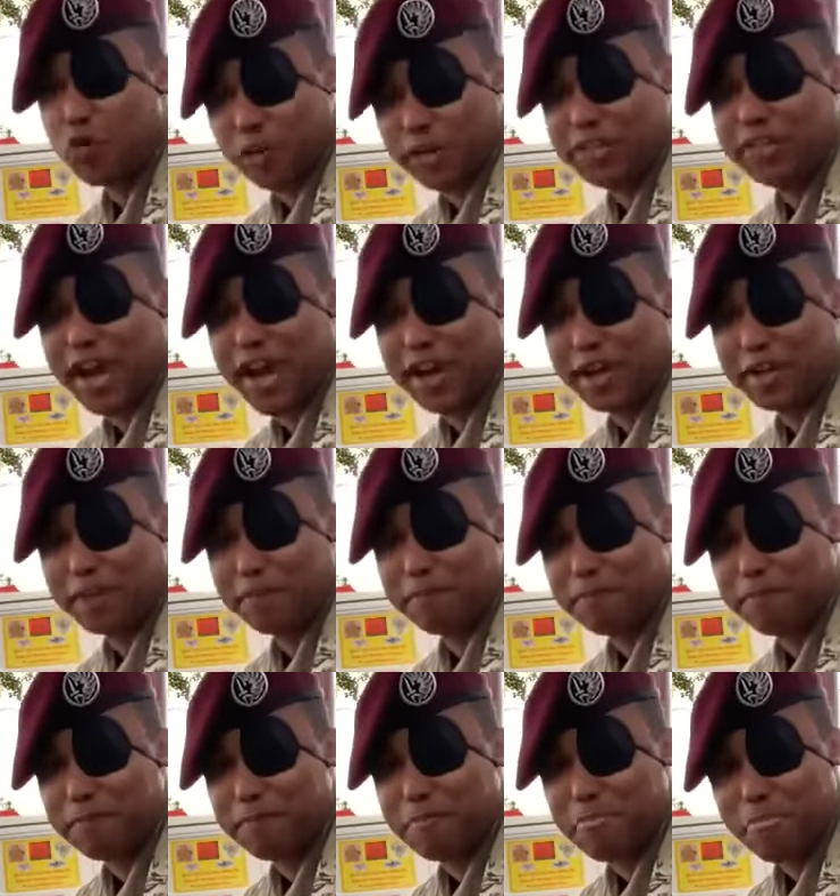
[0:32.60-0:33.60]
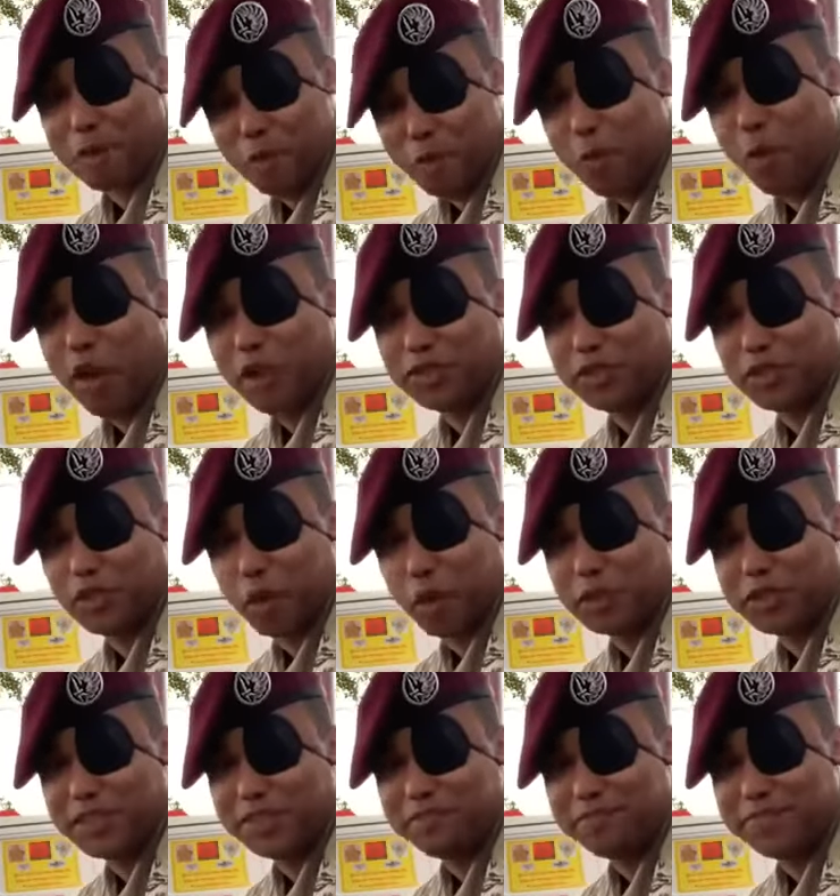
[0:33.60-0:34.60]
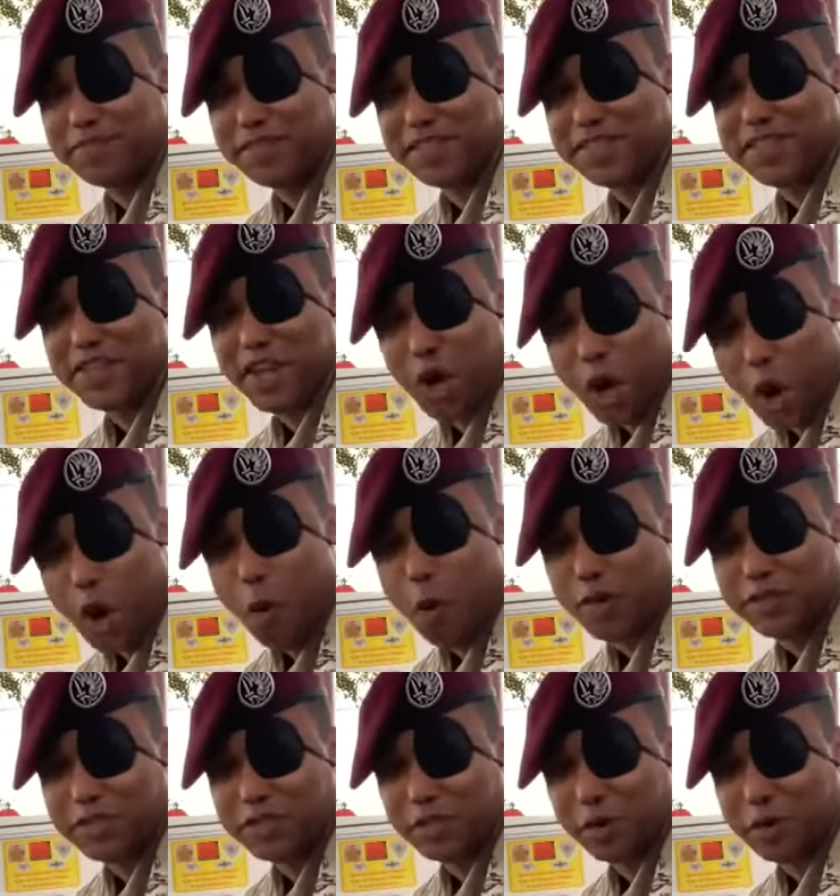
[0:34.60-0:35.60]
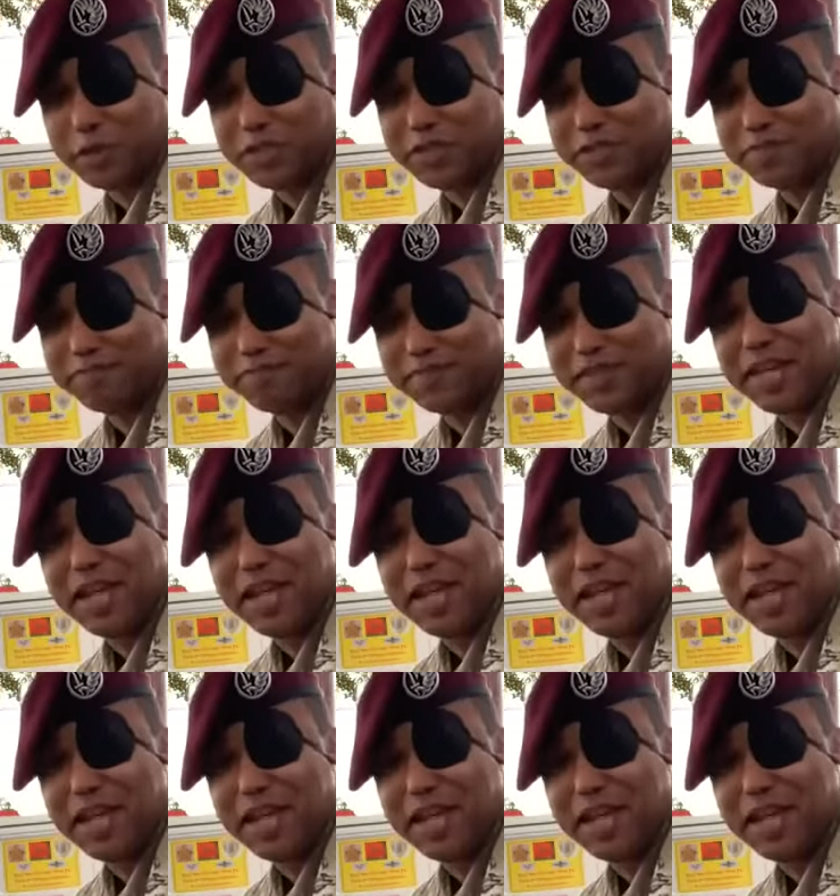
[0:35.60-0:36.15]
retired. Once a soldier, always a soldier,